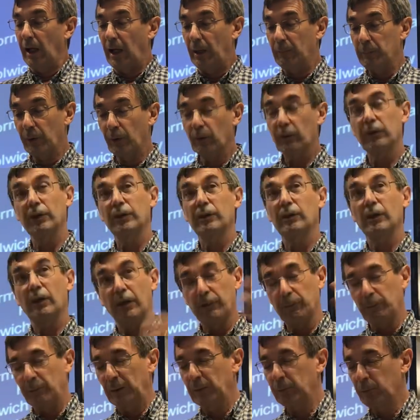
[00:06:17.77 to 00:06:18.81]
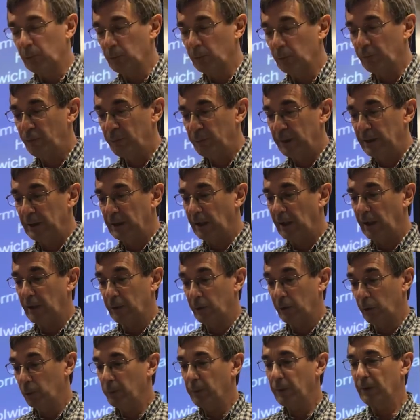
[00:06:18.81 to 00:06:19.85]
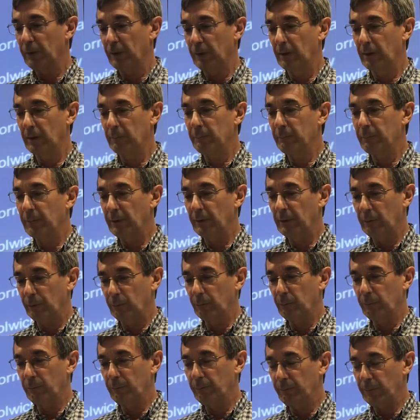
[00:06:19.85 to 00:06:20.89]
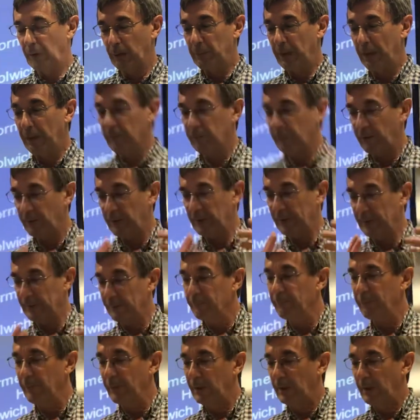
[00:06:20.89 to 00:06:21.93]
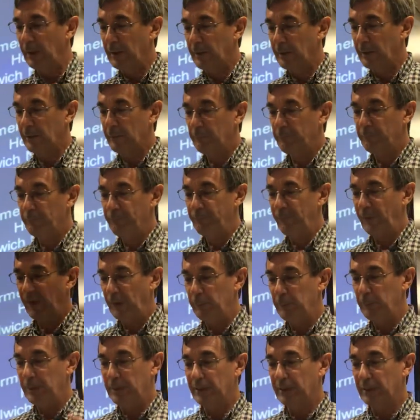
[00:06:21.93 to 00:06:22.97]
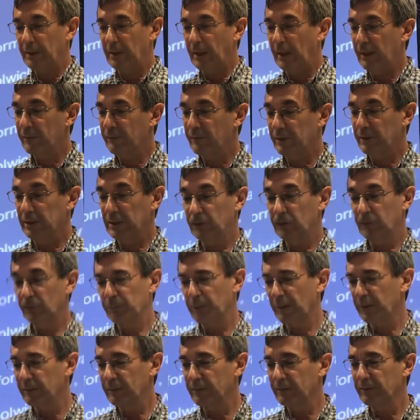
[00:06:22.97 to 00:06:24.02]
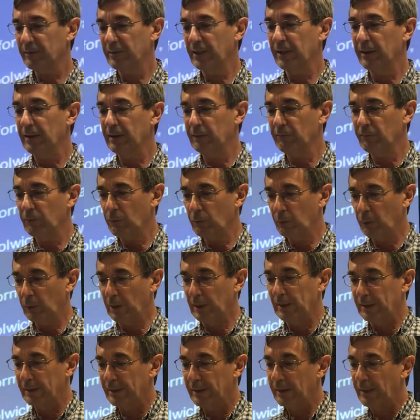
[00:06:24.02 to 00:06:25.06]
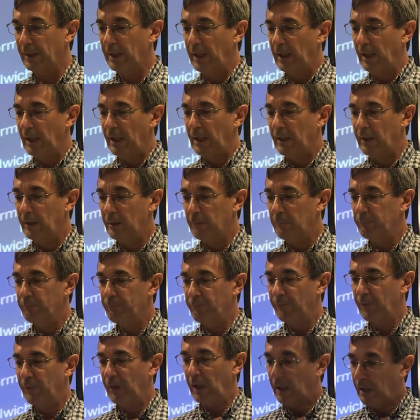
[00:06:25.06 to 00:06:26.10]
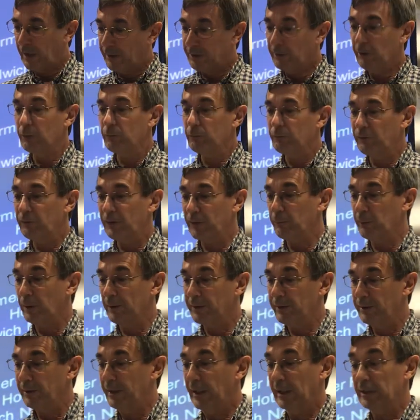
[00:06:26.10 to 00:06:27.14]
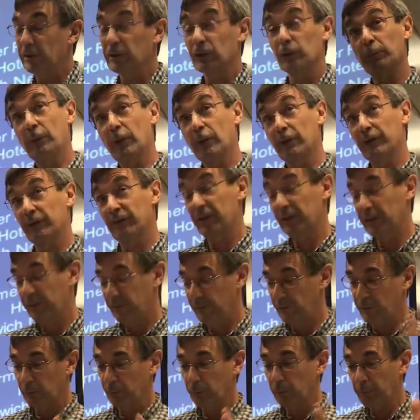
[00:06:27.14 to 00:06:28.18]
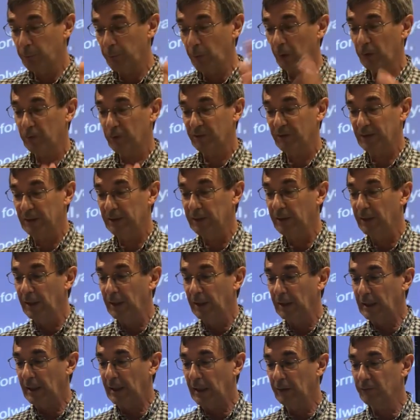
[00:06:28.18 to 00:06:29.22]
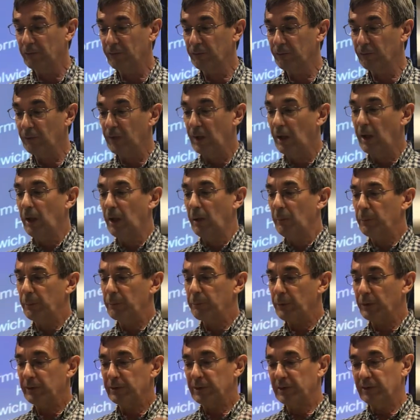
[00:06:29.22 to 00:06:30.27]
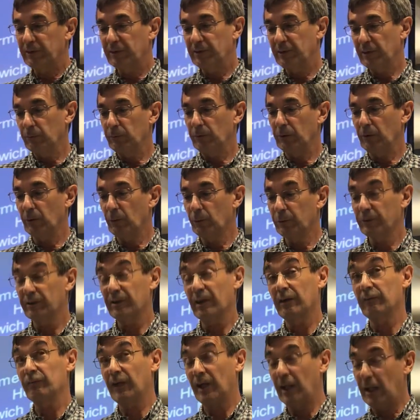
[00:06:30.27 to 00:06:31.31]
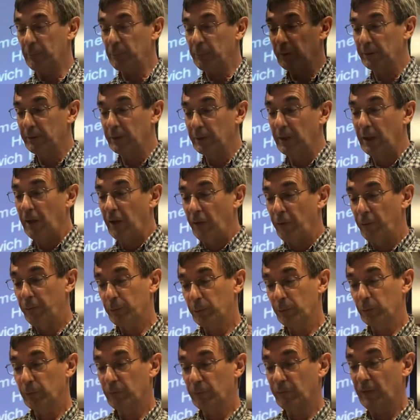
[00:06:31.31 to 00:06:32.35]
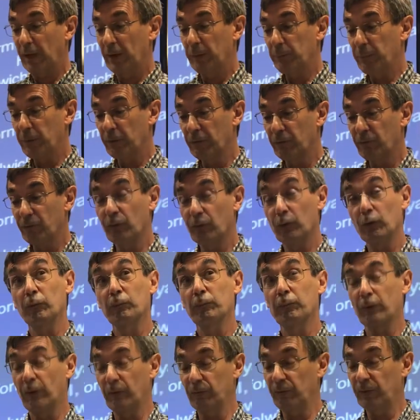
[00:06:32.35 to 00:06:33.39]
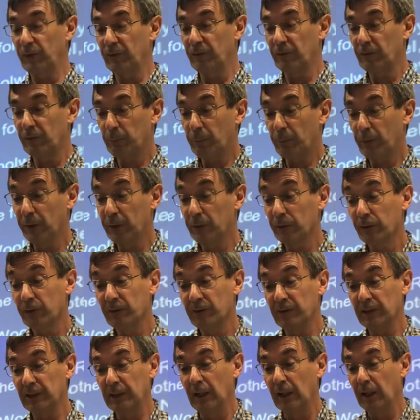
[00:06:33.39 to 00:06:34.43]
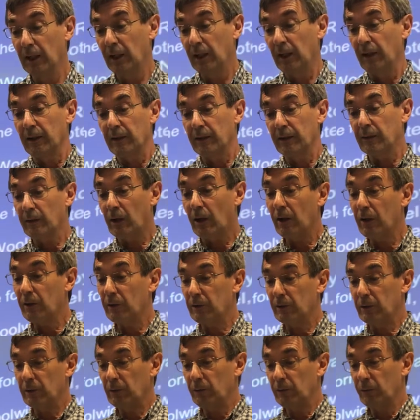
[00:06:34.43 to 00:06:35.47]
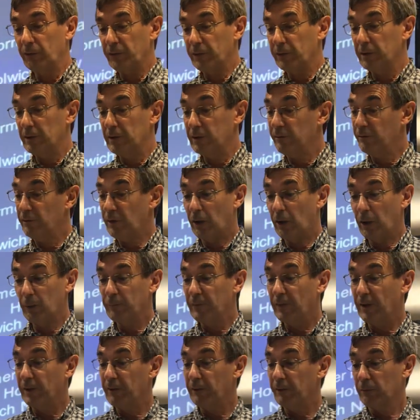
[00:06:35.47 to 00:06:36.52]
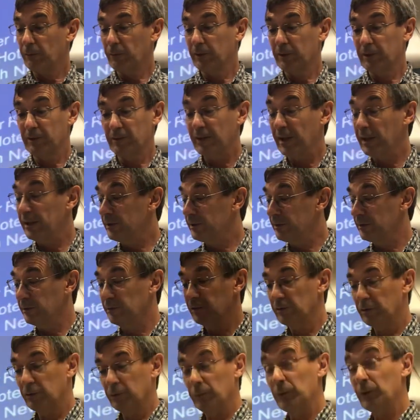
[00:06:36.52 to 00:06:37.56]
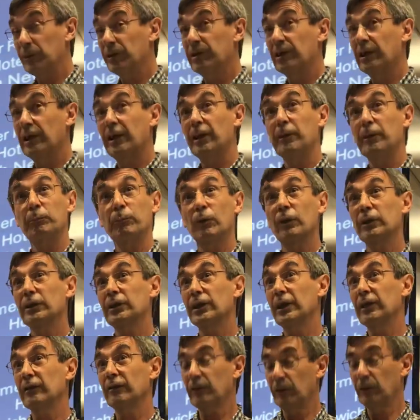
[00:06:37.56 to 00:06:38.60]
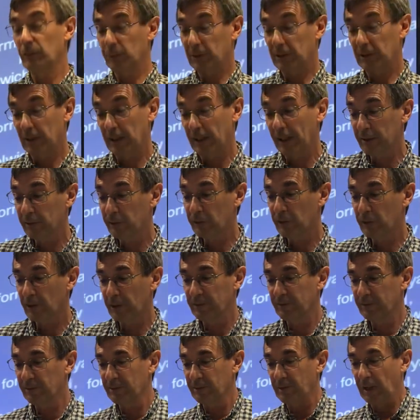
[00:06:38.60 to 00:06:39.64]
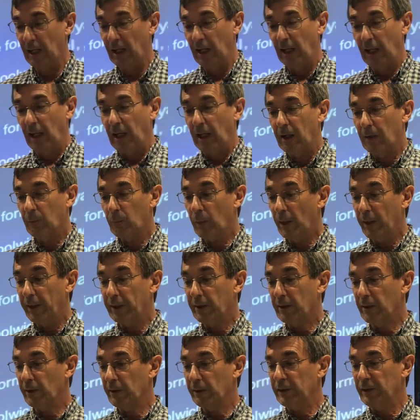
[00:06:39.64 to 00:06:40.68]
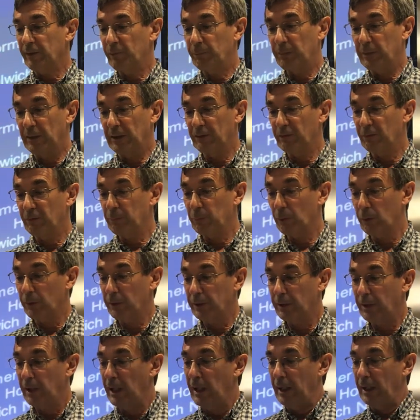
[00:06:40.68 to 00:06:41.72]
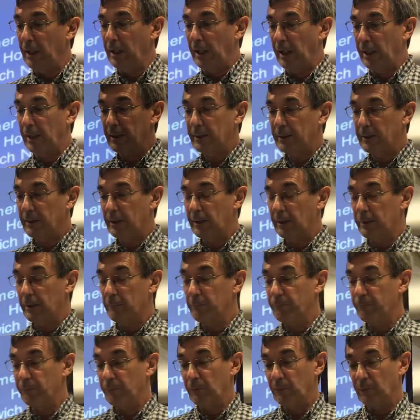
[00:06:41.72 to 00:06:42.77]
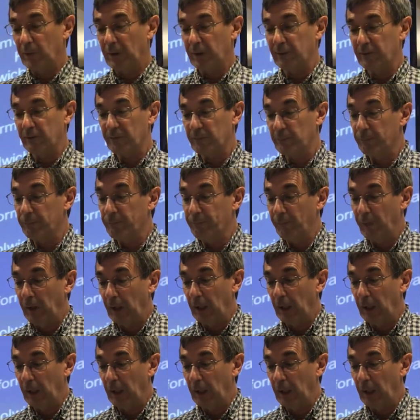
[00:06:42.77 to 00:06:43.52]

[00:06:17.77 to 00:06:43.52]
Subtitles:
I'm not going to, other people will speak, I hope, about the immediate housing issues, but I'll just say quickly that I know very well that national policies do box in councils, but projects don't always have to happen through developers for whom profits are the priority. There are alternatives, arm's length organisations, community-led projects, community land trusts. Why can't these be explored and get some